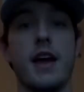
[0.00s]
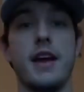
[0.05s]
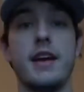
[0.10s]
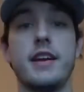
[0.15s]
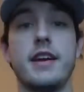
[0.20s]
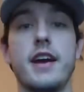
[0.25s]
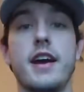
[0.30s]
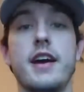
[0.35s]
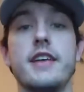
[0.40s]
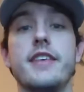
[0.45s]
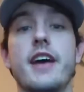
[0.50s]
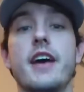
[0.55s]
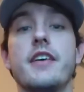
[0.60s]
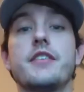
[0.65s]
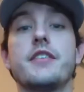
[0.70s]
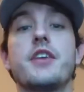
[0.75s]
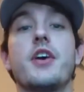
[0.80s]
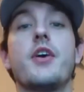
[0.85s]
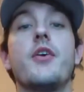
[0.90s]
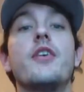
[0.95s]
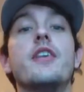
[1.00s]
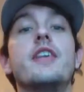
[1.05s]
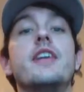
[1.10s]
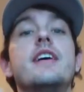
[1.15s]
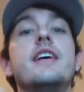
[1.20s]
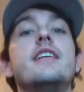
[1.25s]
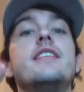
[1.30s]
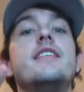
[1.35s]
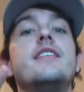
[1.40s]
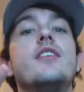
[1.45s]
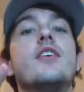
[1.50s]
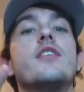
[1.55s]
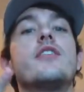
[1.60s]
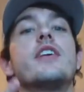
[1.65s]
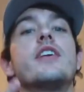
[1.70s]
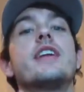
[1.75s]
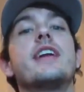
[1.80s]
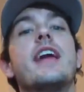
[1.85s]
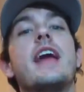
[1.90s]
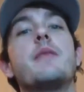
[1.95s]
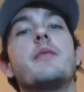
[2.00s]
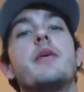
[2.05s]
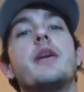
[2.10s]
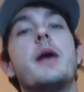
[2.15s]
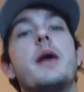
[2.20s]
Hey guys, how's it going? It's the Overrated Gamer,